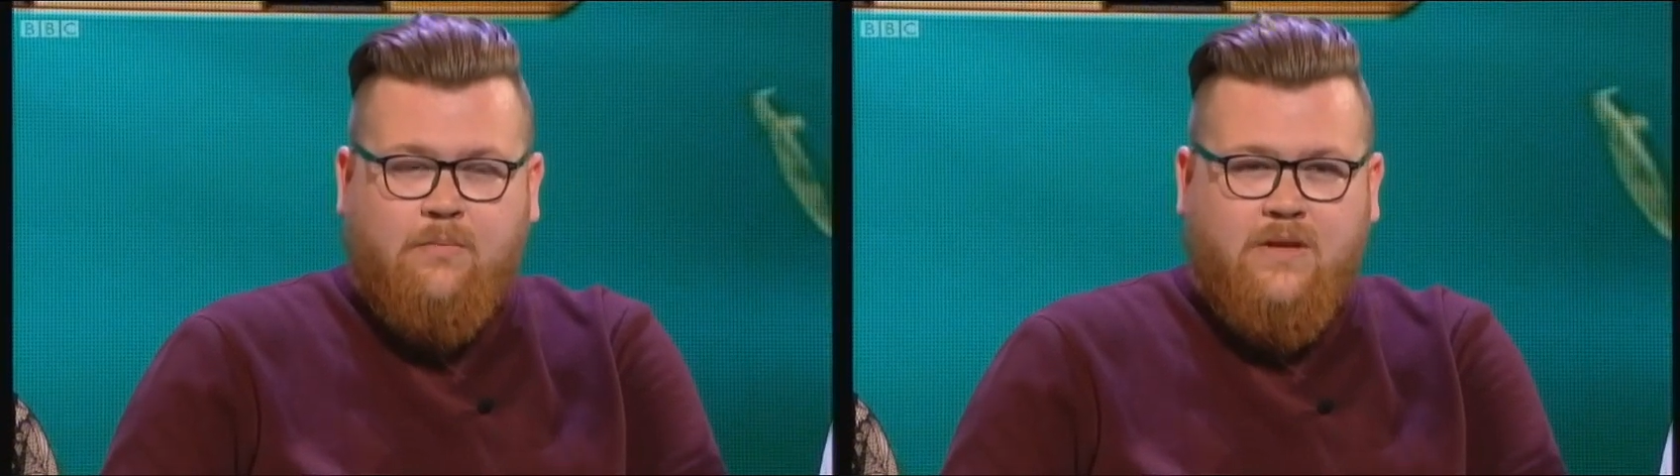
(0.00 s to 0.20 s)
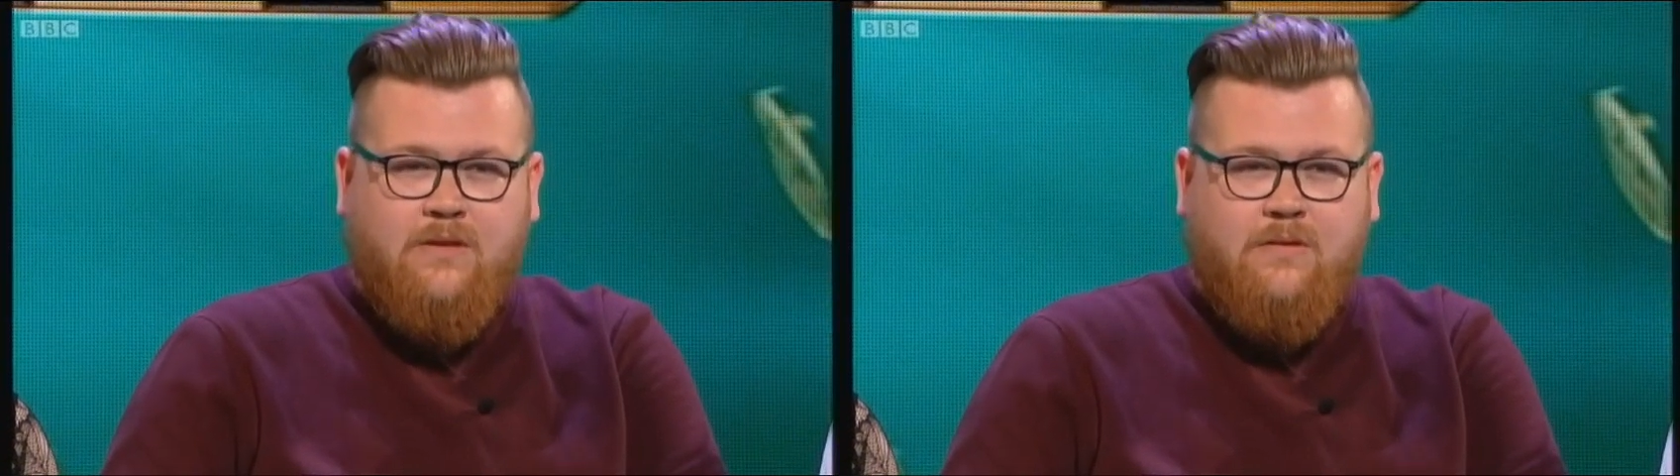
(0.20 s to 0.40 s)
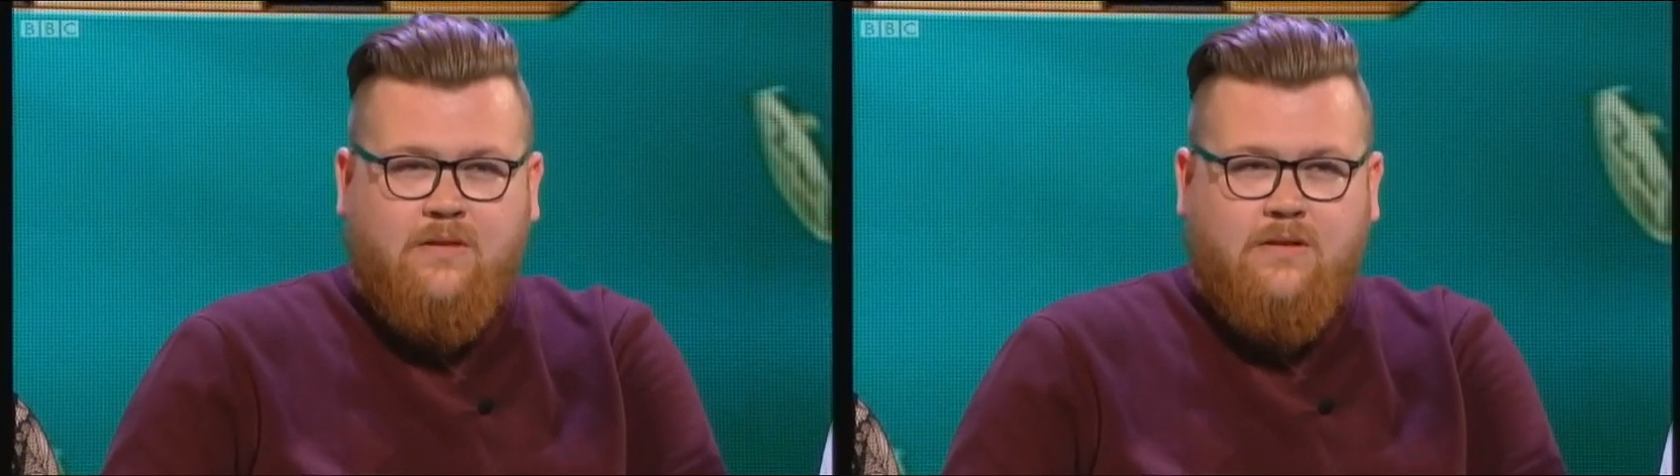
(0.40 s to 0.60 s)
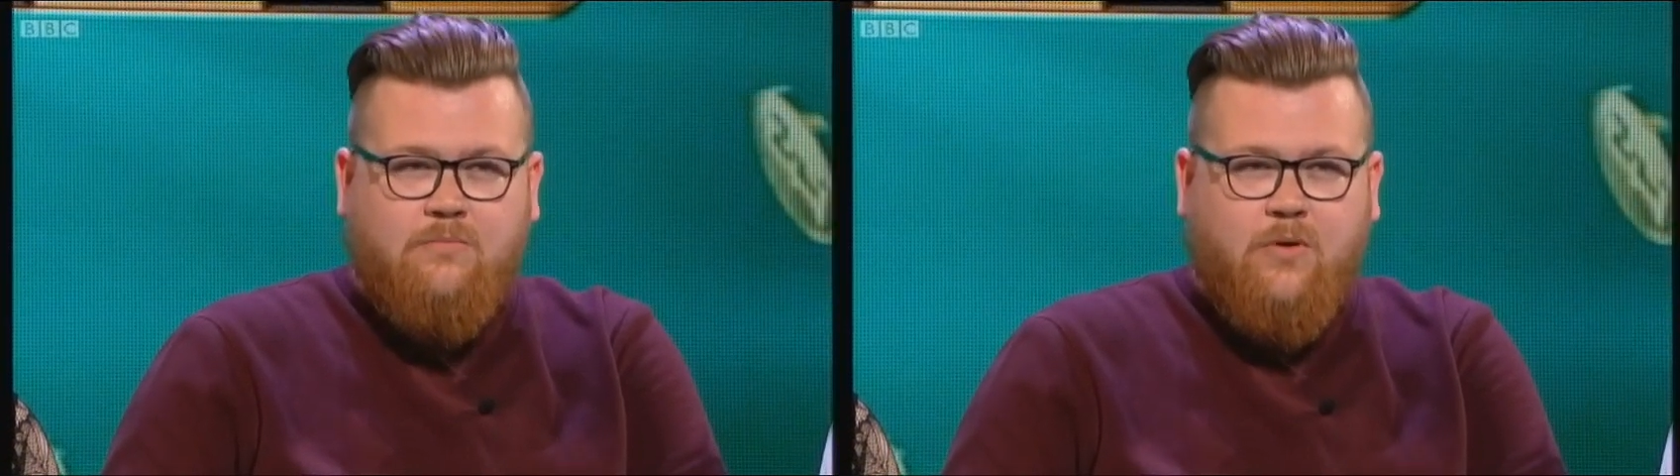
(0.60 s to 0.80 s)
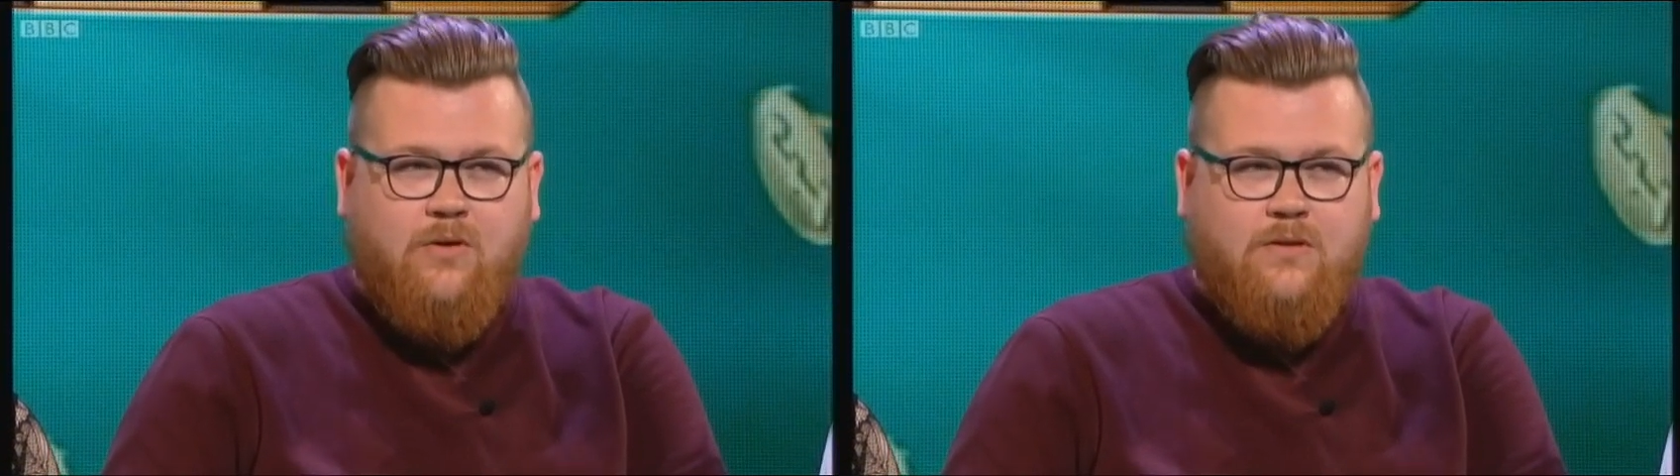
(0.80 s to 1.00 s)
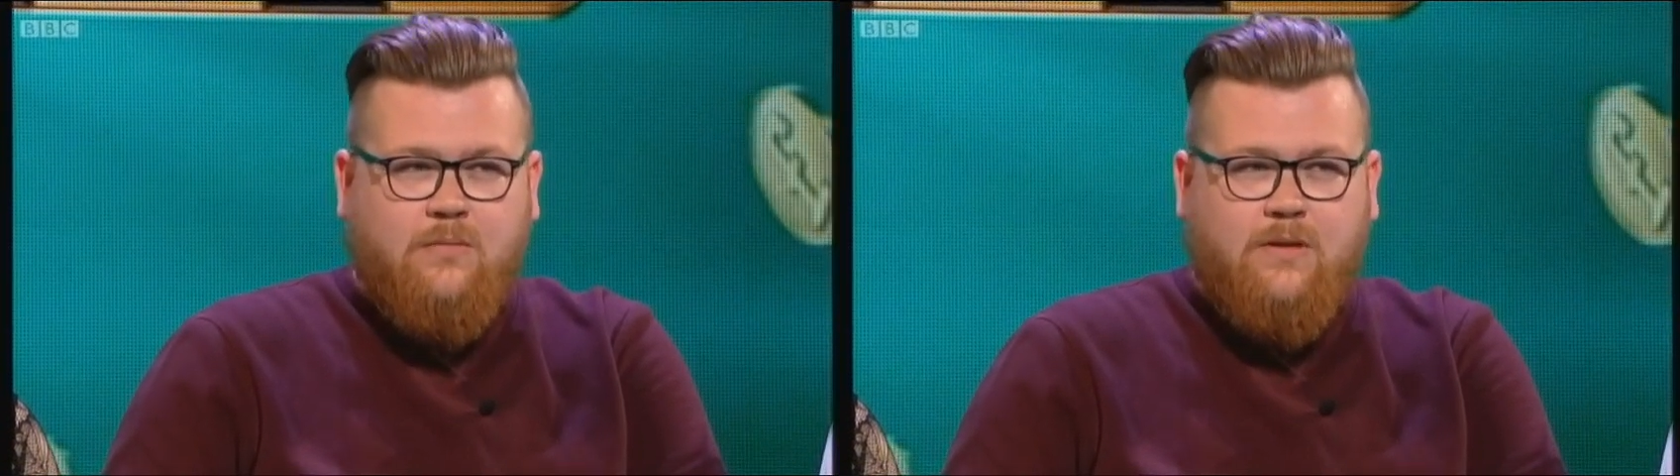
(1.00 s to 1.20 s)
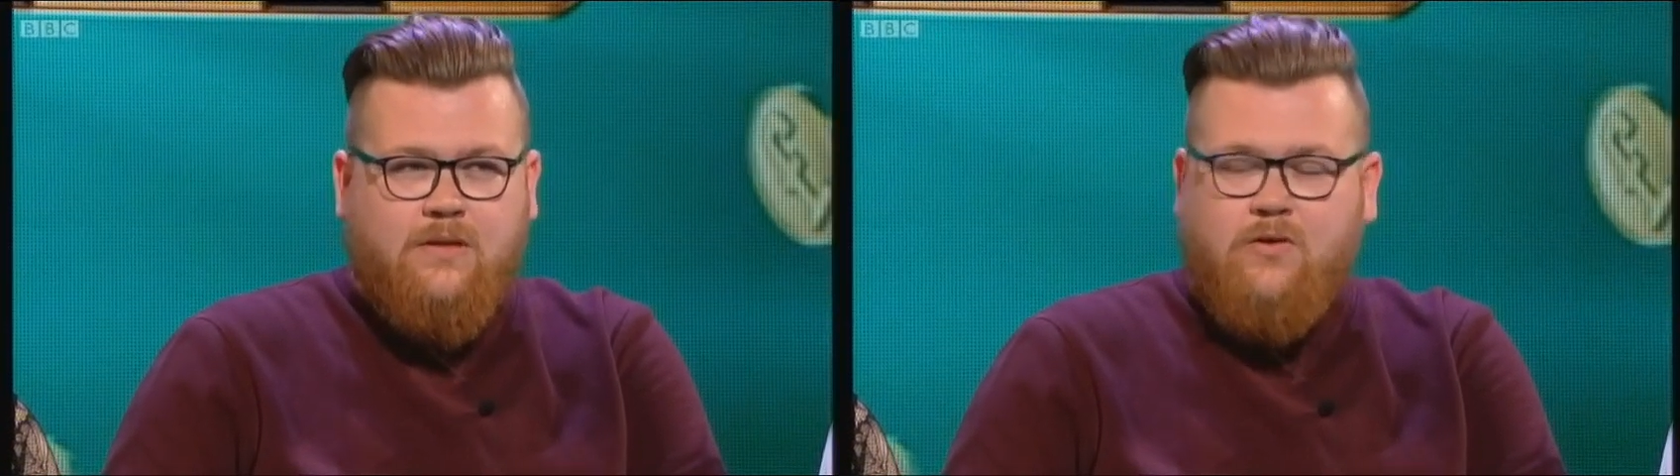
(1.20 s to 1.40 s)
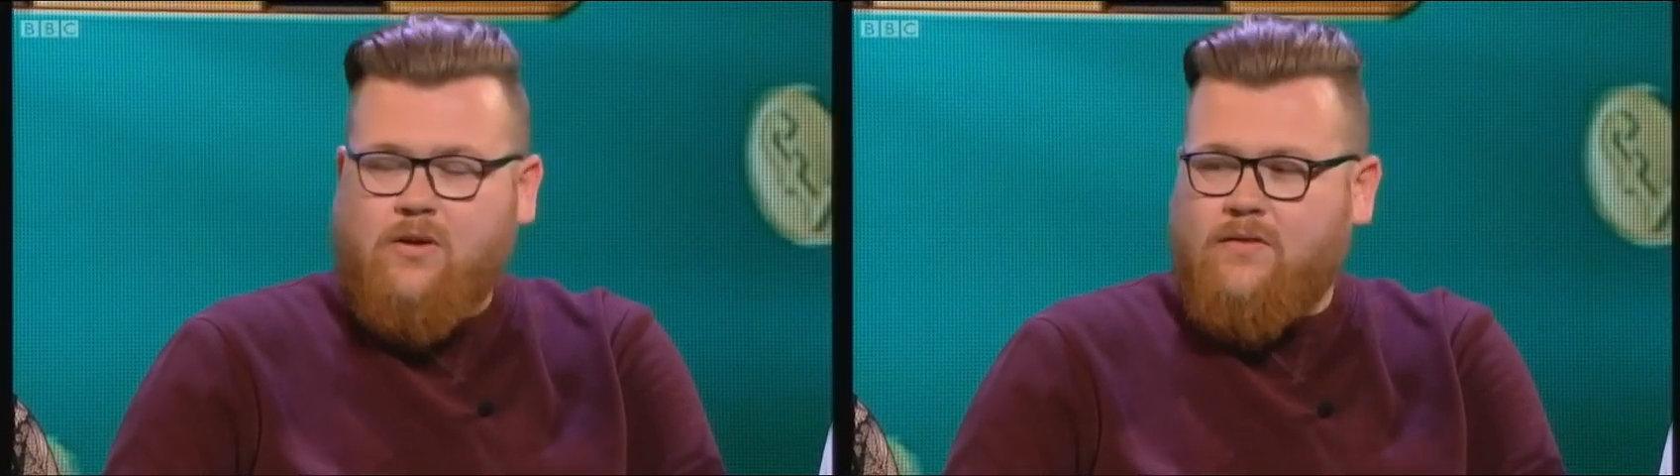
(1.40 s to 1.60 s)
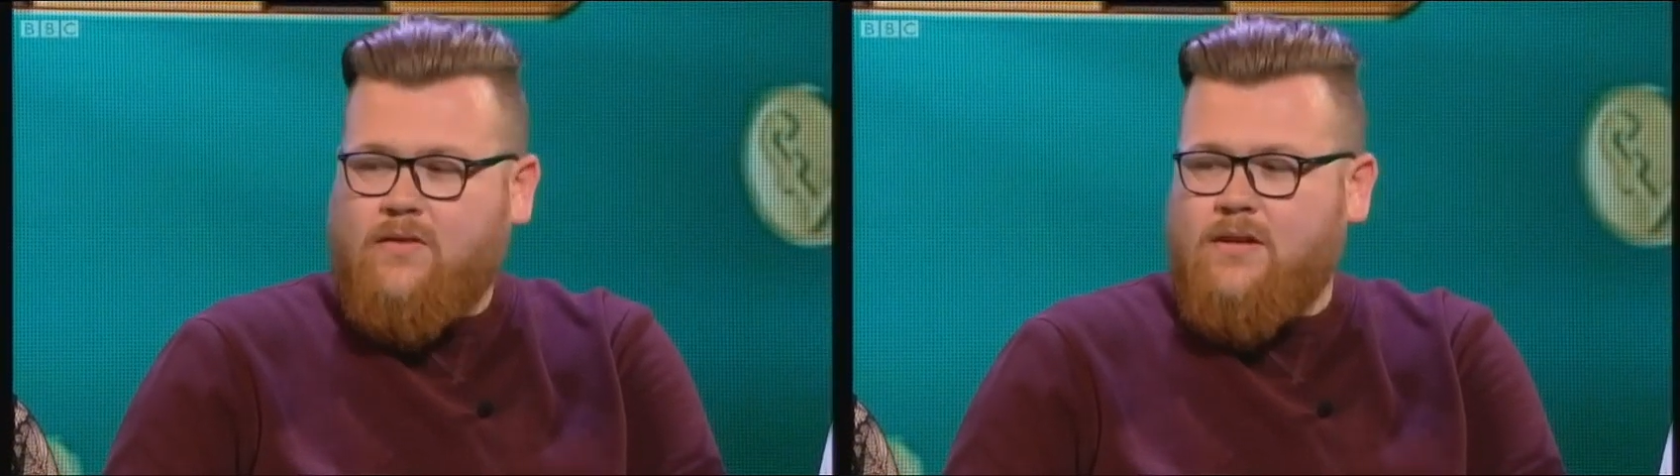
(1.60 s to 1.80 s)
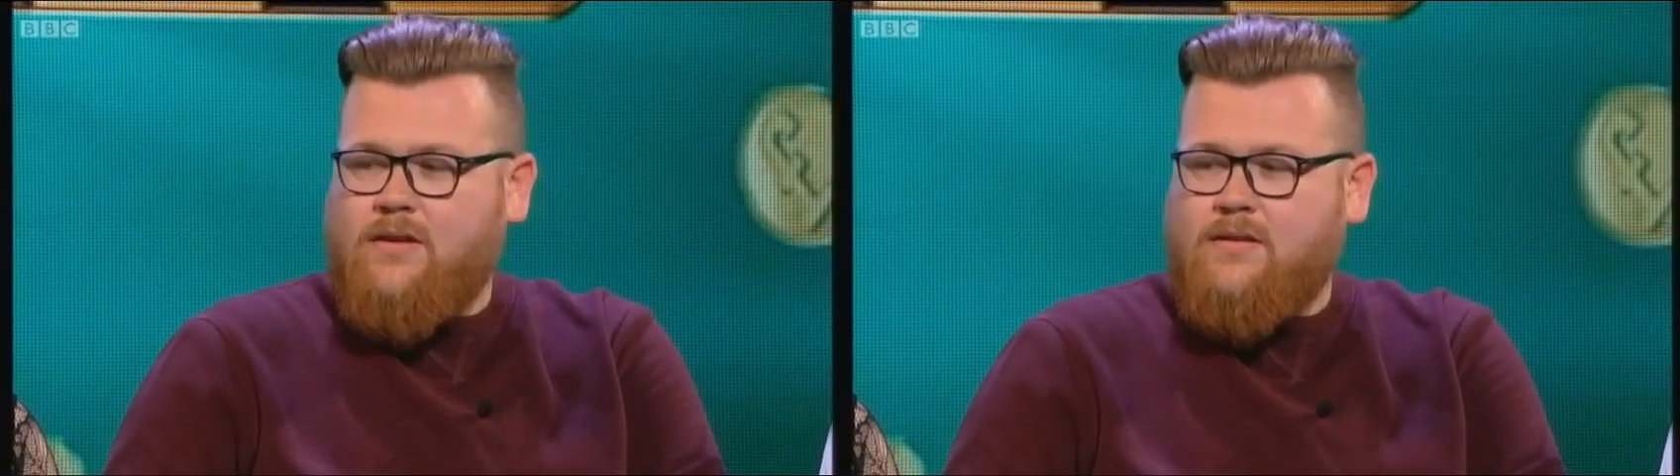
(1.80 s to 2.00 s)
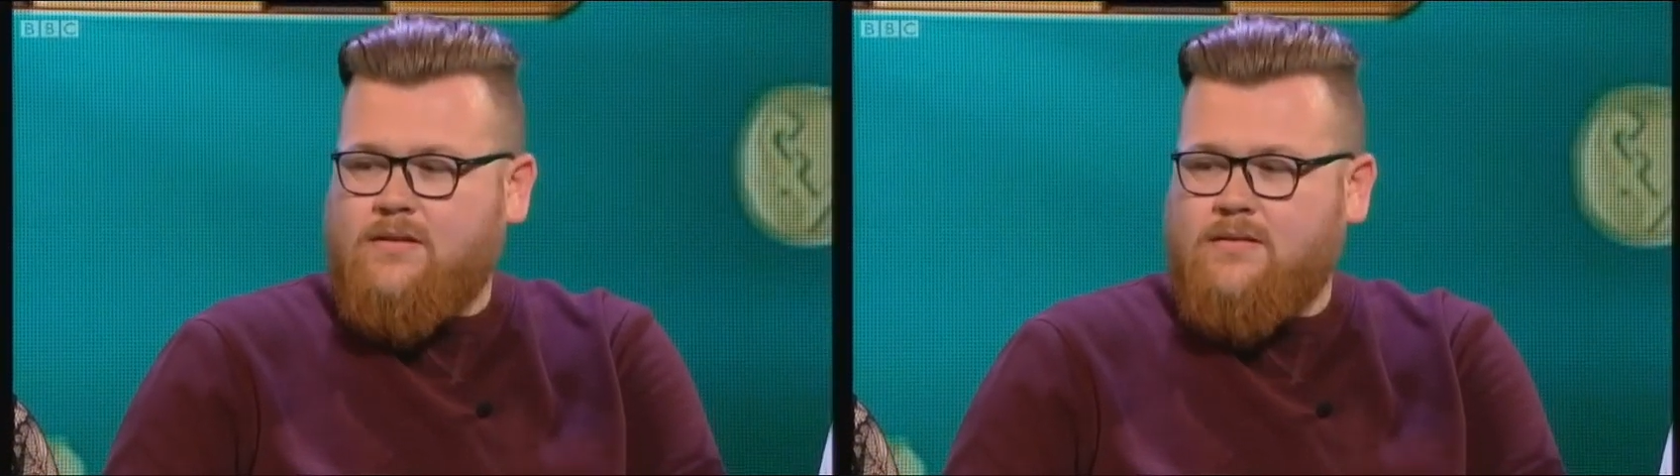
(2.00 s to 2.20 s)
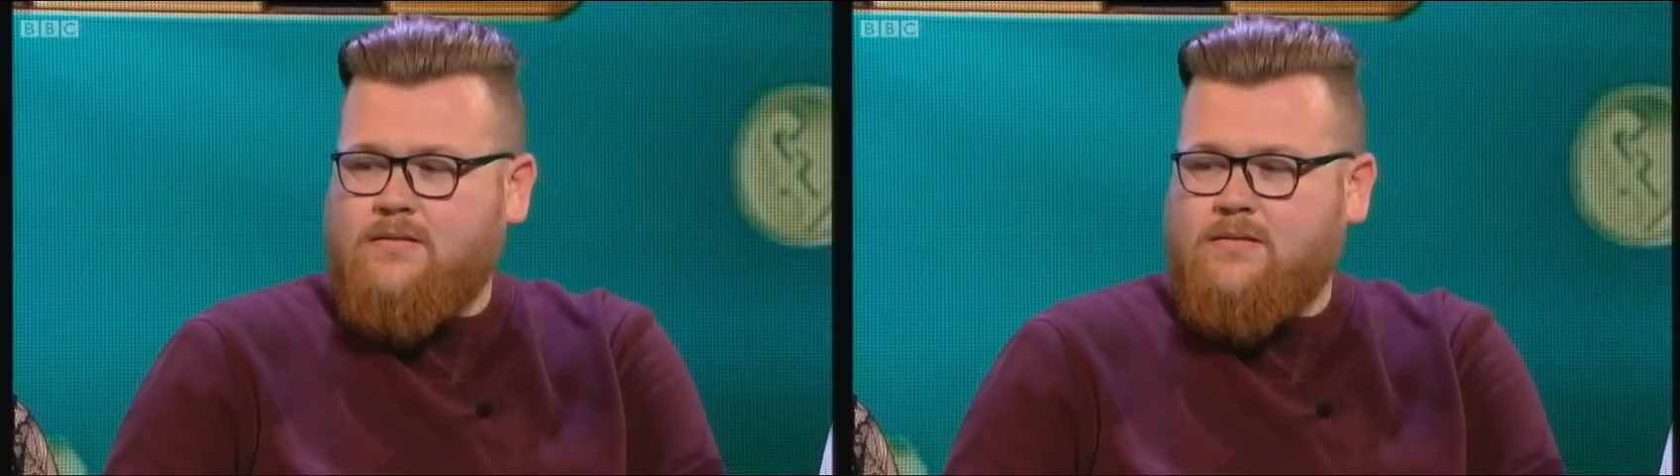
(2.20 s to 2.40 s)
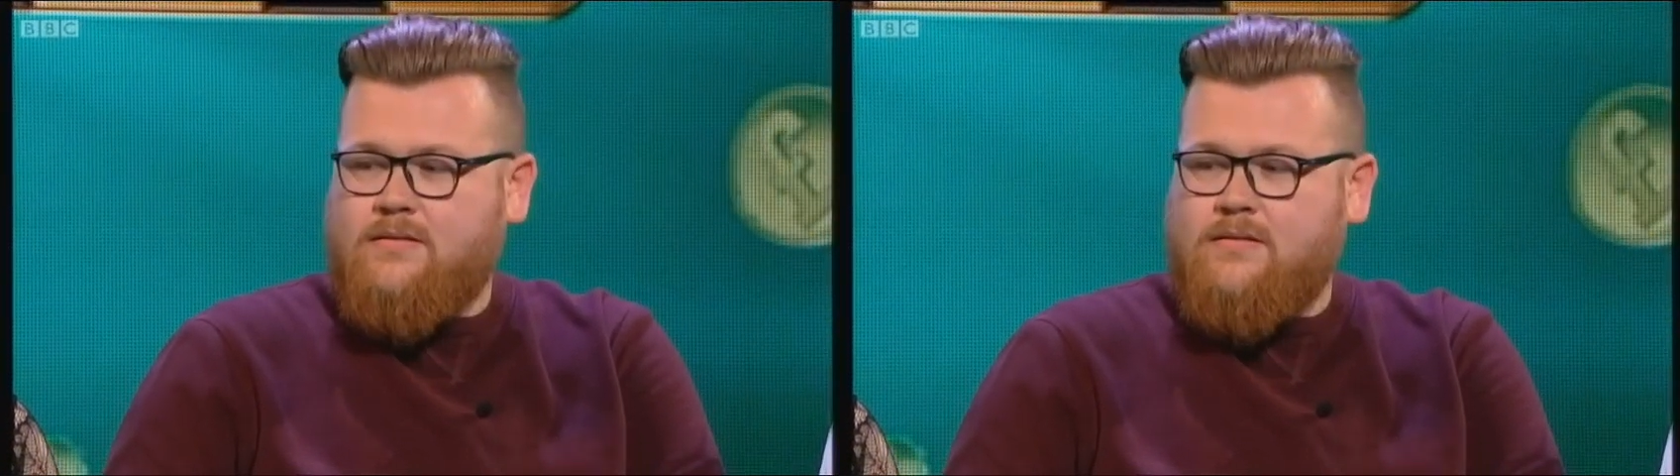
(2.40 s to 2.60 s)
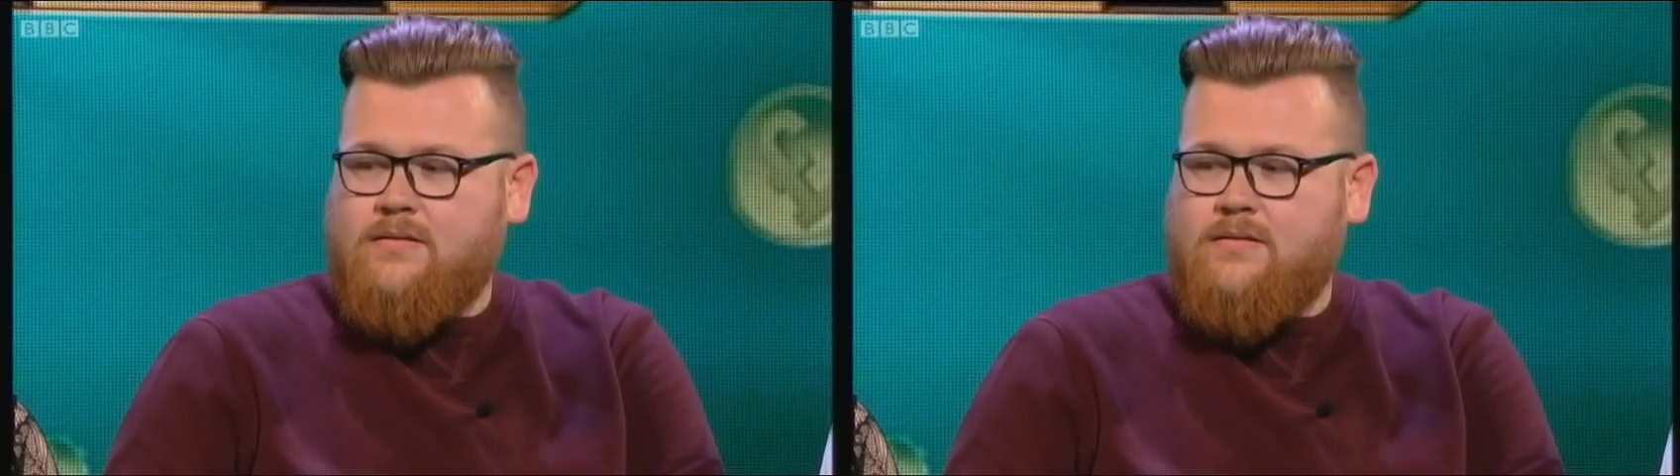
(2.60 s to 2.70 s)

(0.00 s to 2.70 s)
makes me think possibly Johnny Vegas.